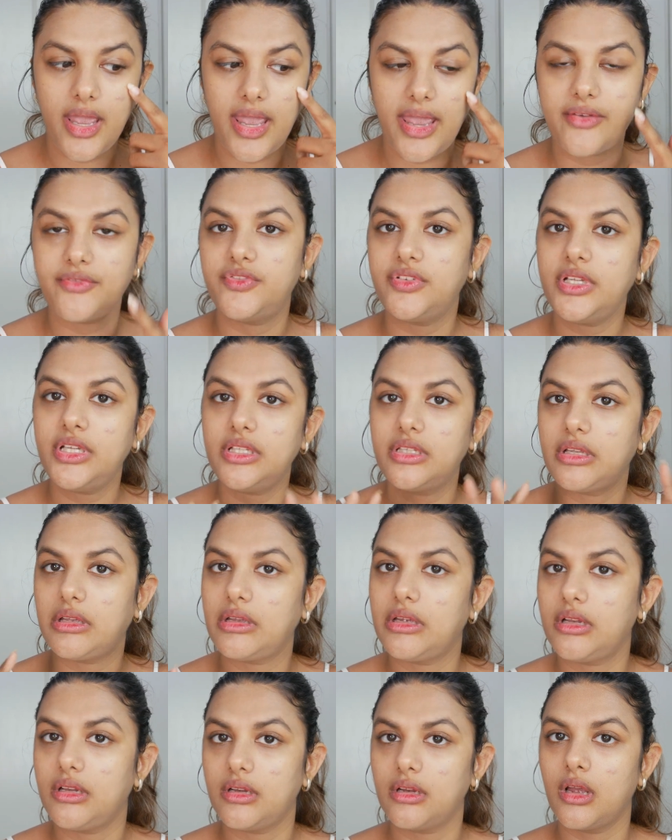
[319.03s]

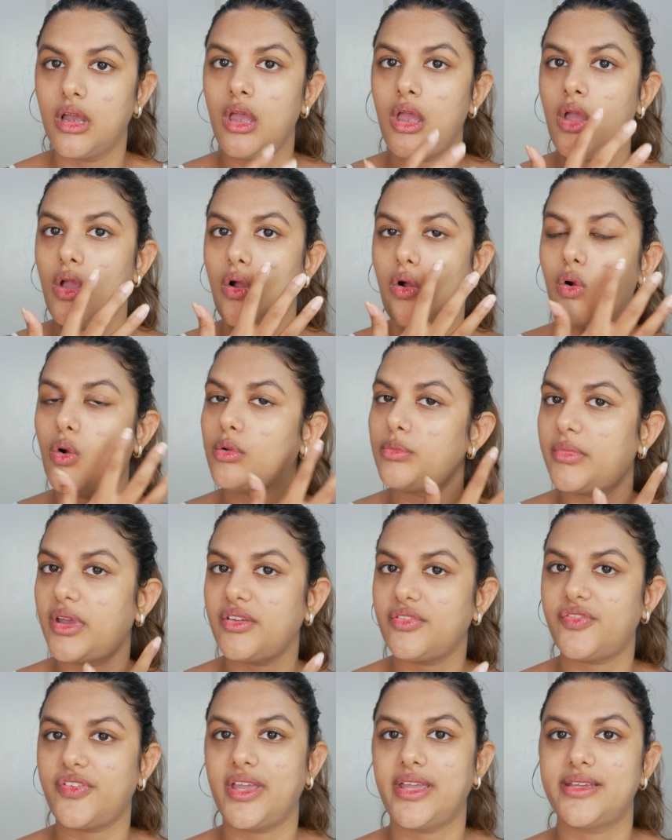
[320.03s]
everything on
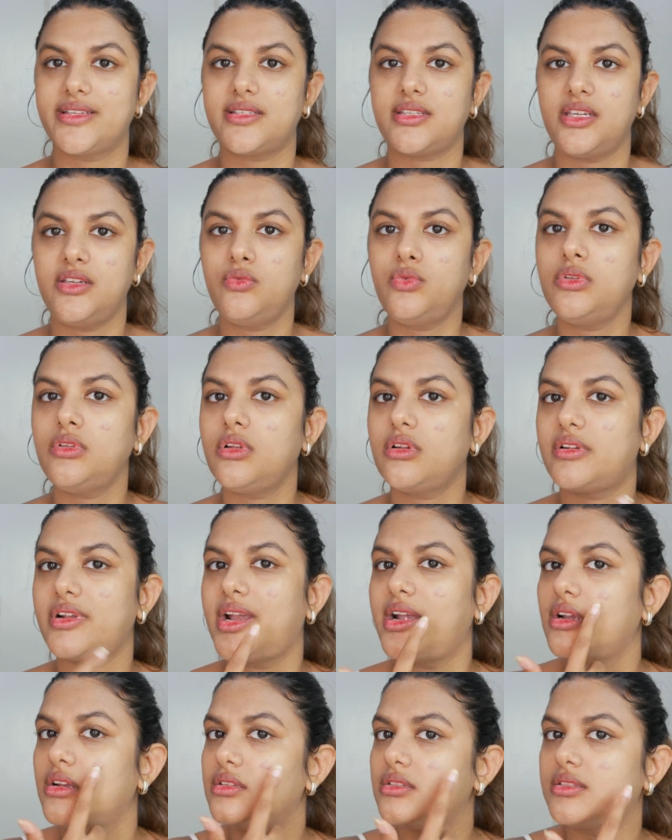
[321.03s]
my face, even the
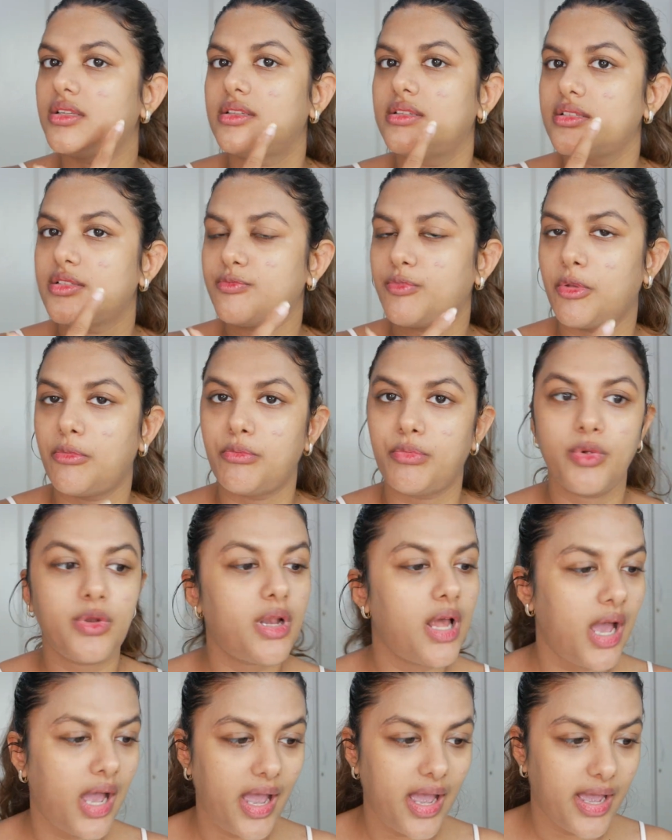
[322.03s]
redness that this
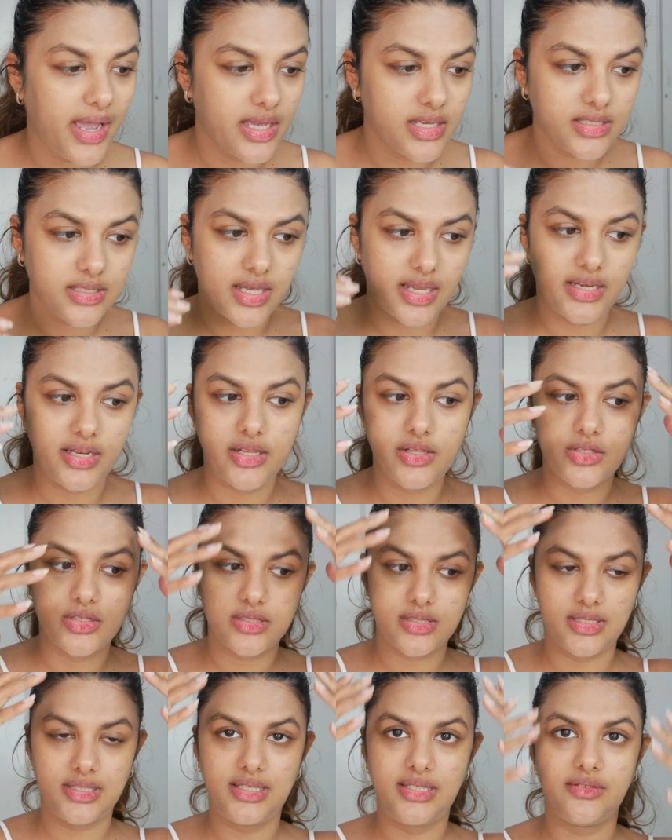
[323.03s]
pimple has, and
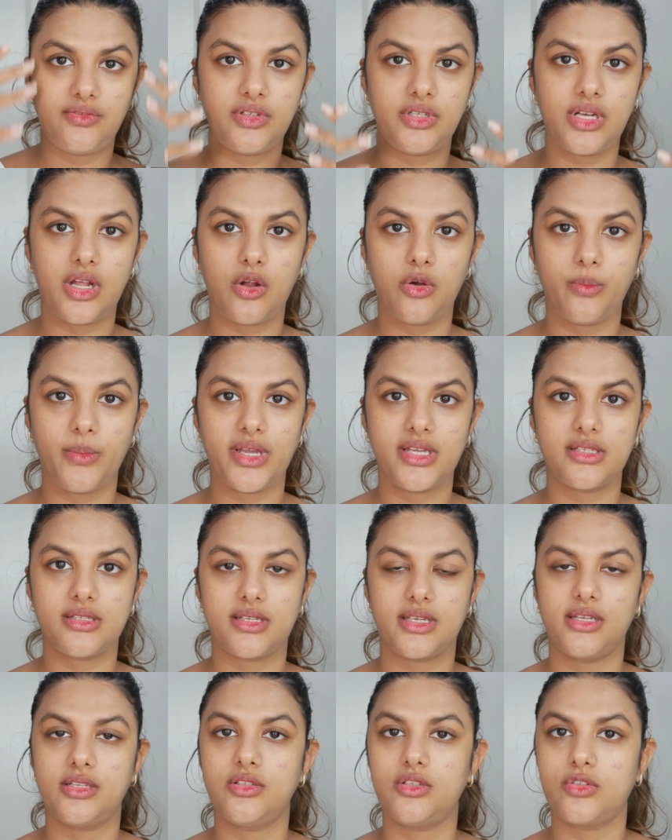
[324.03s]
it's evened out my
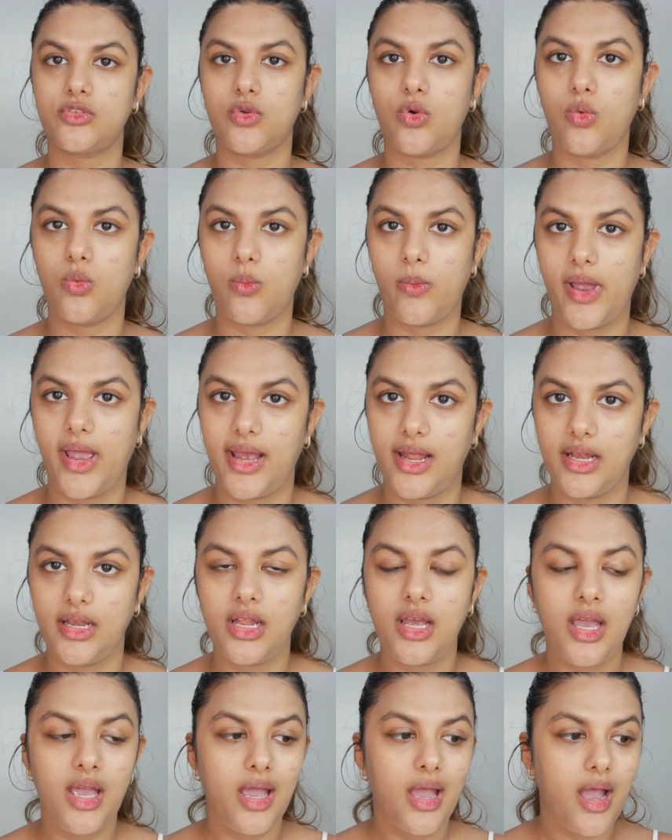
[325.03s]
skin so well.